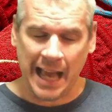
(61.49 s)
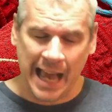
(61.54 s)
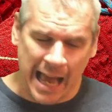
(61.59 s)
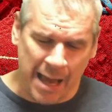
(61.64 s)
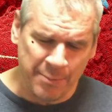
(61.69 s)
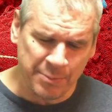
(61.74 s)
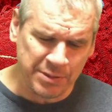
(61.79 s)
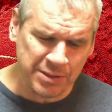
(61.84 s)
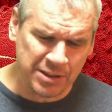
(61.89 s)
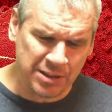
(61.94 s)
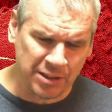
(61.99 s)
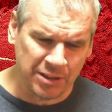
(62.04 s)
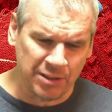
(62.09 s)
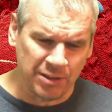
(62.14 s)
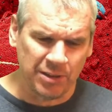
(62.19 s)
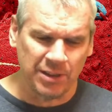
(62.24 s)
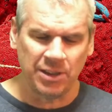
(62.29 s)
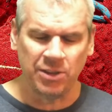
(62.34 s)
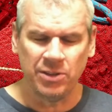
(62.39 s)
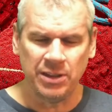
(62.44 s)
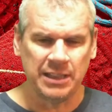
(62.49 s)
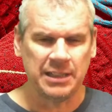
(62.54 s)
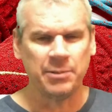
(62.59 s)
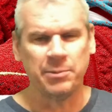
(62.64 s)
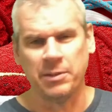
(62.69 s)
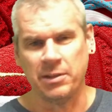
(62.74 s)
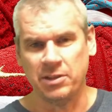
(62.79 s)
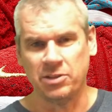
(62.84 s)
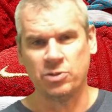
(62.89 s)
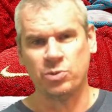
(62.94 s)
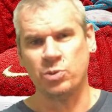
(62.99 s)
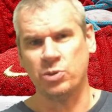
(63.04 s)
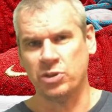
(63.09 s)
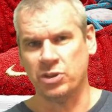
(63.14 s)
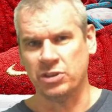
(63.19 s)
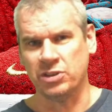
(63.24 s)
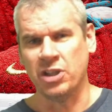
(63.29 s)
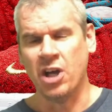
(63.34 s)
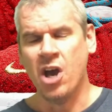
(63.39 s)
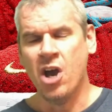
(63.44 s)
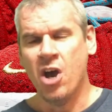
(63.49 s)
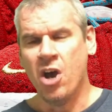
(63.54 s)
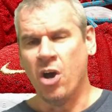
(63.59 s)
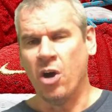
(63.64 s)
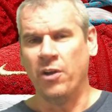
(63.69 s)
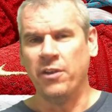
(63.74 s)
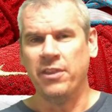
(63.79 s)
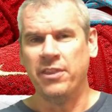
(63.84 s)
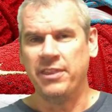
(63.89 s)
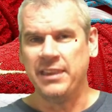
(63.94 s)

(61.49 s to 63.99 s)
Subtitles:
absolutely unique about the swooshes on